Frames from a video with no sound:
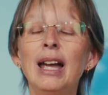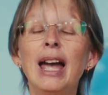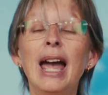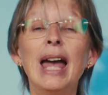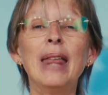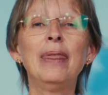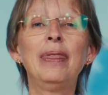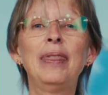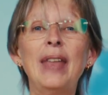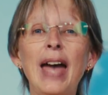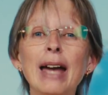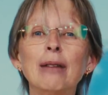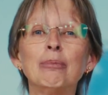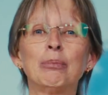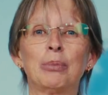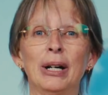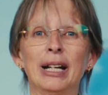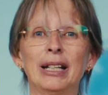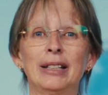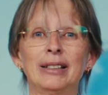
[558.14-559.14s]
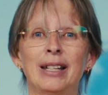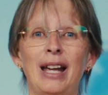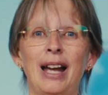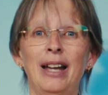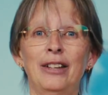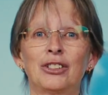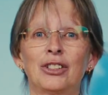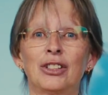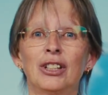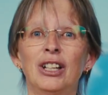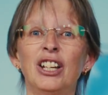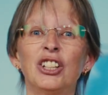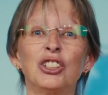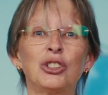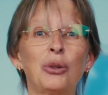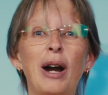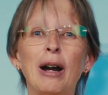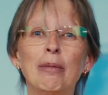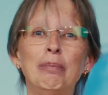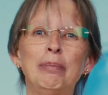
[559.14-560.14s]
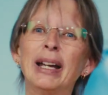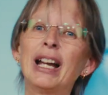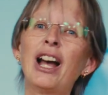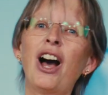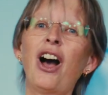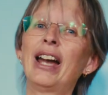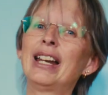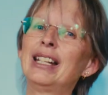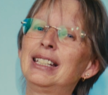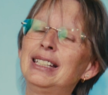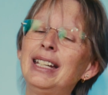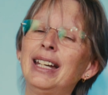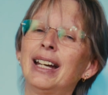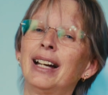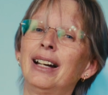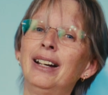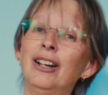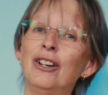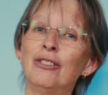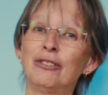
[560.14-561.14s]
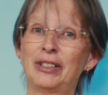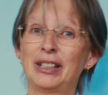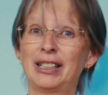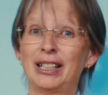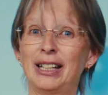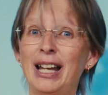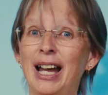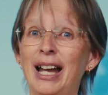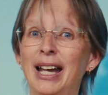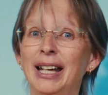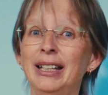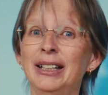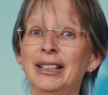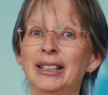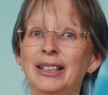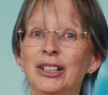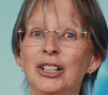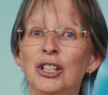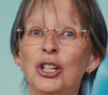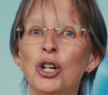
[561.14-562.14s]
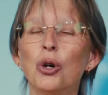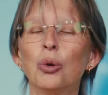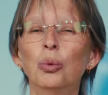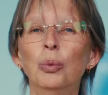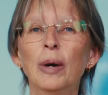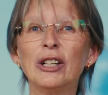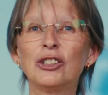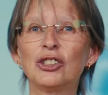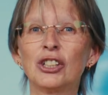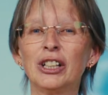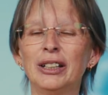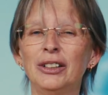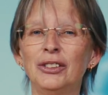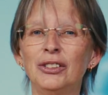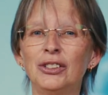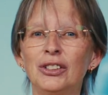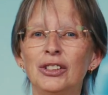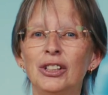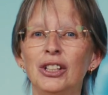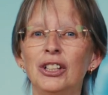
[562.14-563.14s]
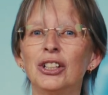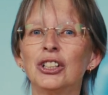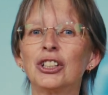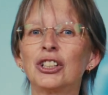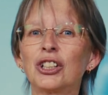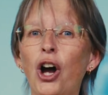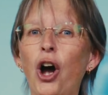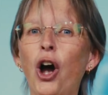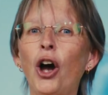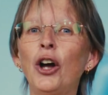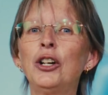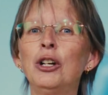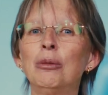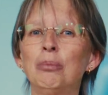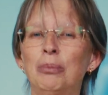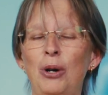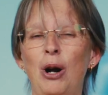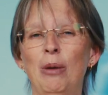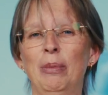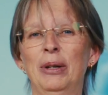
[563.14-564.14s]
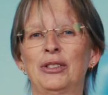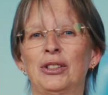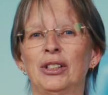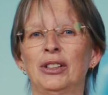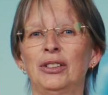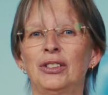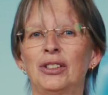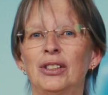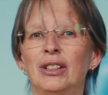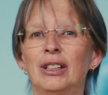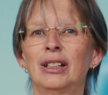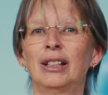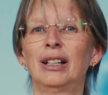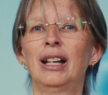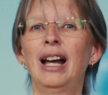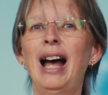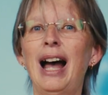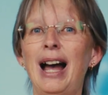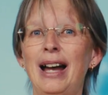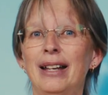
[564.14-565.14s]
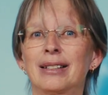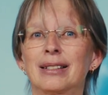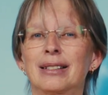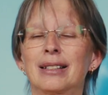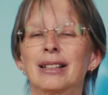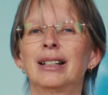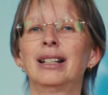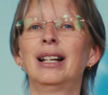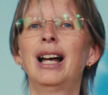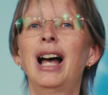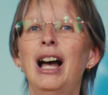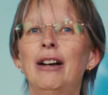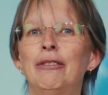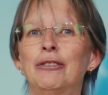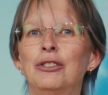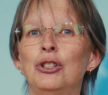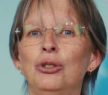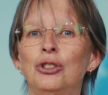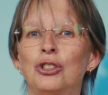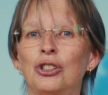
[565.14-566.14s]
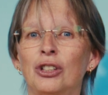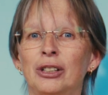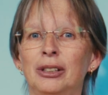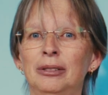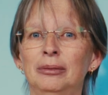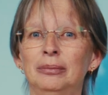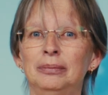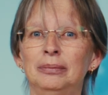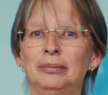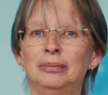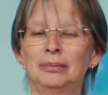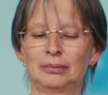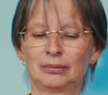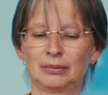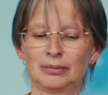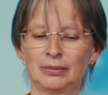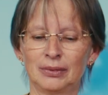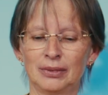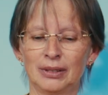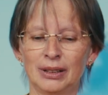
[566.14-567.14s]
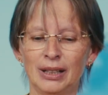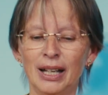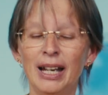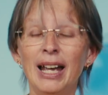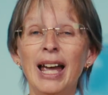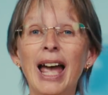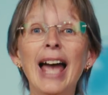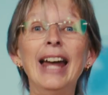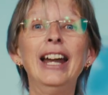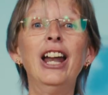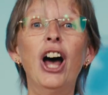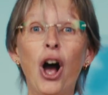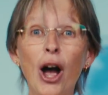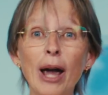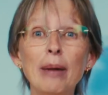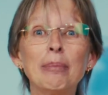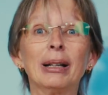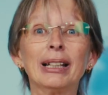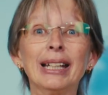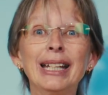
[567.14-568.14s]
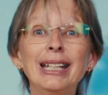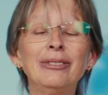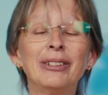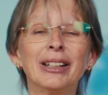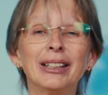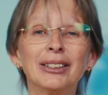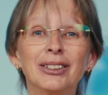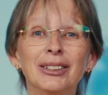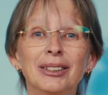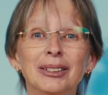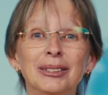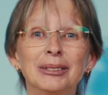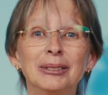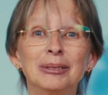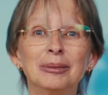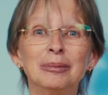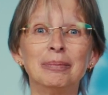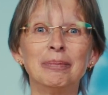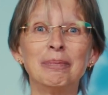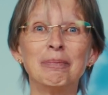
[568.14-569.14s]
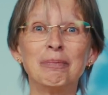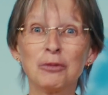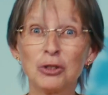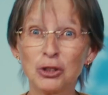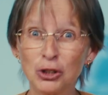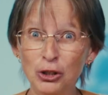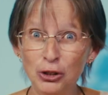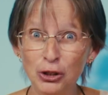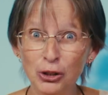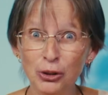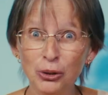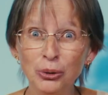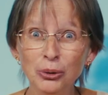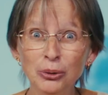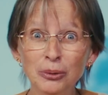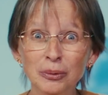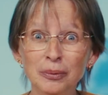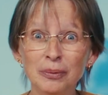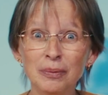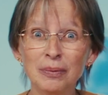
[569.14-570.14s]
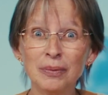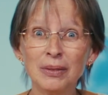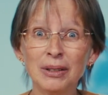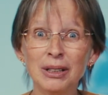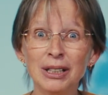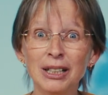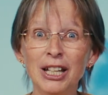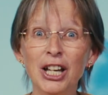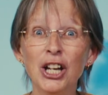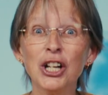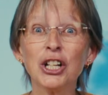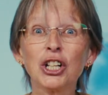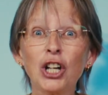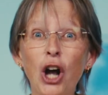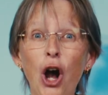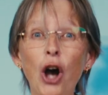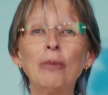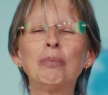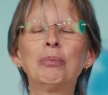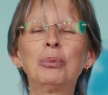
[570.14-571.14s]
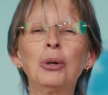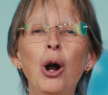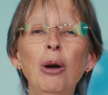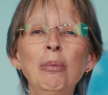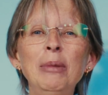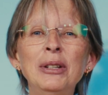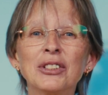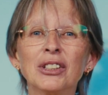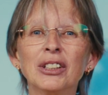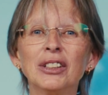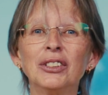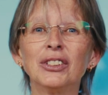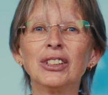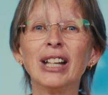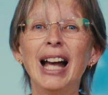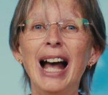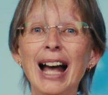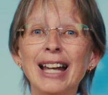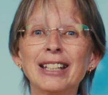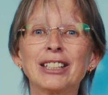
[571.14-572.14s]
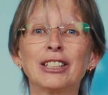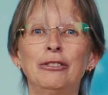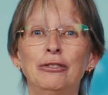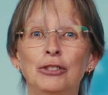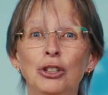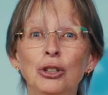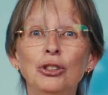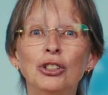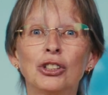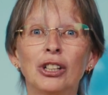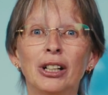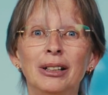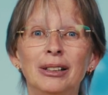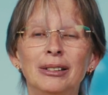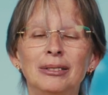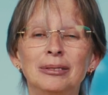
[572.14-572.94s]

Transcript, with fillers: And that brings us to our big idea for today, which is God promises us a future. And I believe it. Do you? God promises us a future.